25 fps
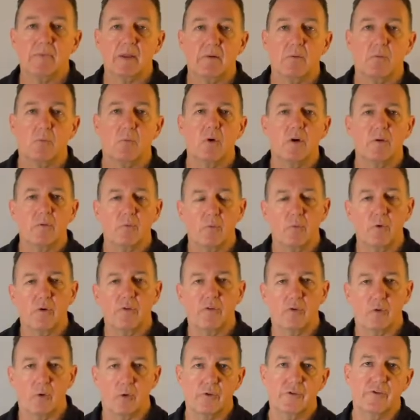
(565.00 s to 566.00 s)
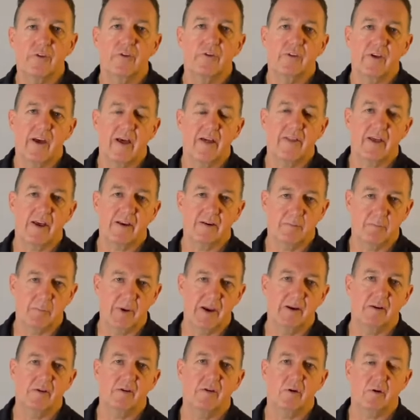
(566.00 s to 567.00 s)
What resources are they
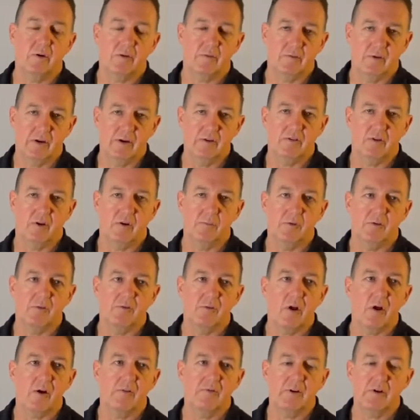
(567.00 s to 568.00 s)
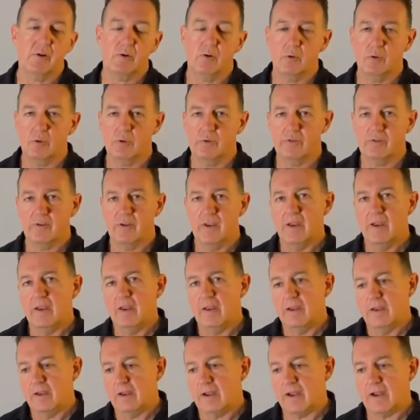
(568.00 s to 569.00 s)
dependent on in terms of livelihoods?
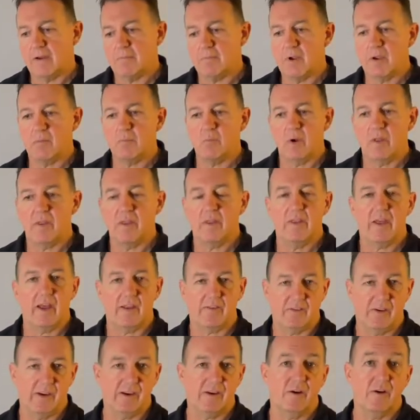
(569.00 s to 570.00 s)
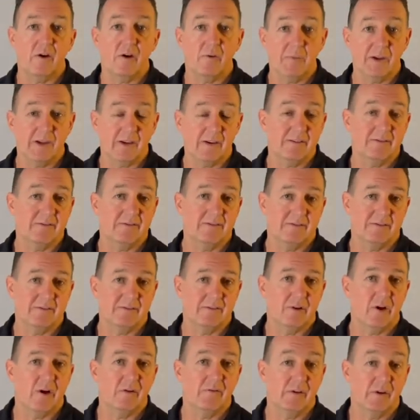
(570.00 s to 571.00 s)
And whether that's economic
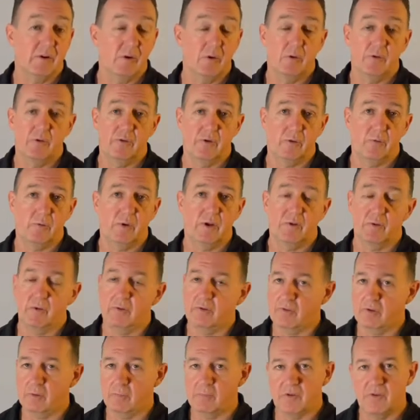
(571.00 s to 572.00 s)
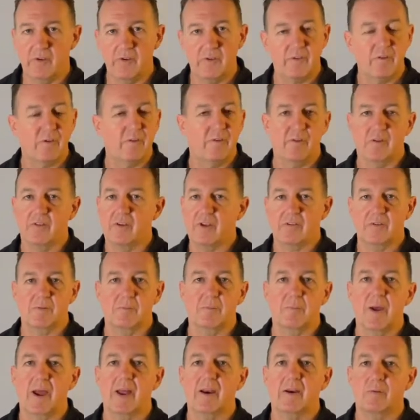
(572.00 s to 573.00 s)
livelihoods or whether it's subsistence, it
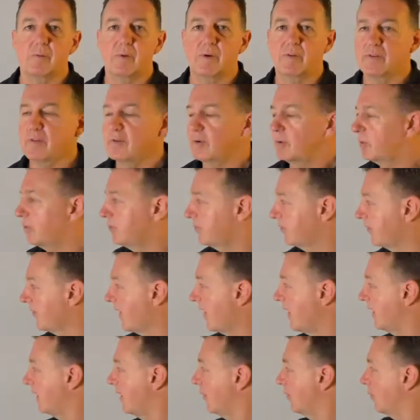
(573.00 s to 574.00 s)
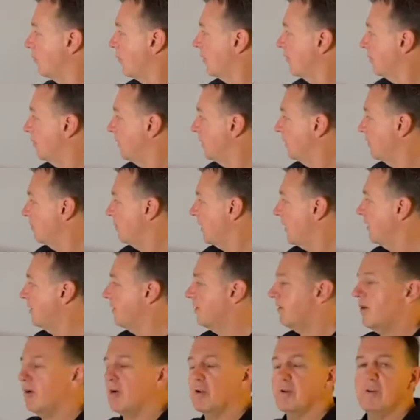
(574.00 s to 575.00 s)
doesn't matter. We're still saying, what are we
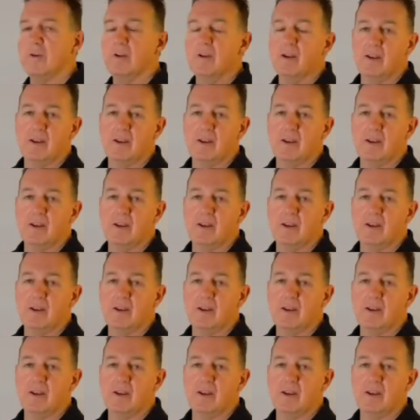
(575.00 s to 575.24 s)
dependent on